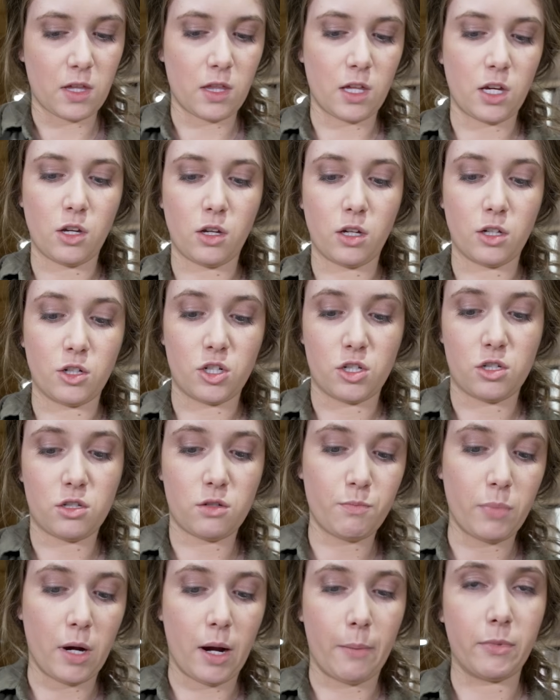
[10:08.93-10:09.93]
that you can
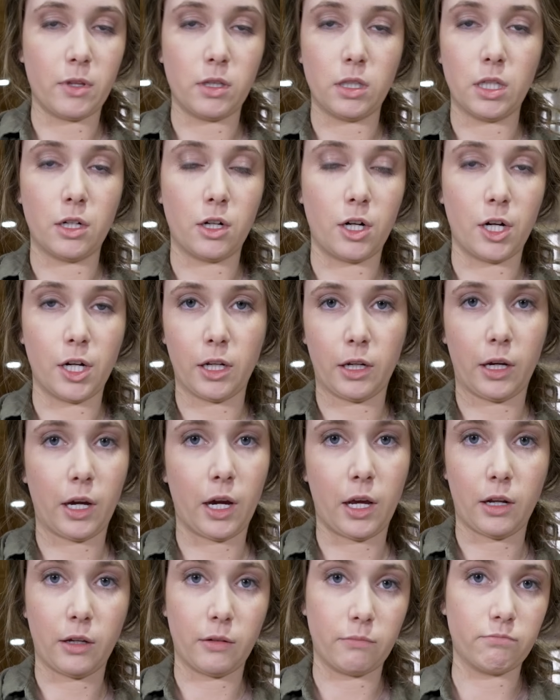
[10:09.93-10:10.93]
just pop the lid on and
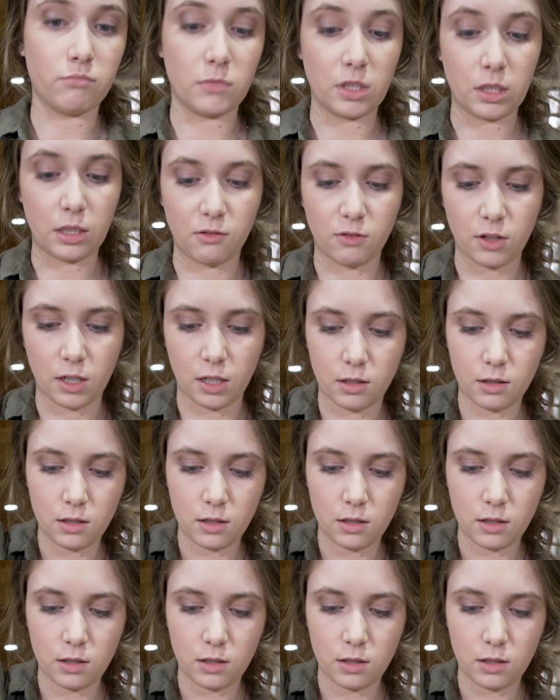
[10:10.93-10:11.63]
kind of leave it,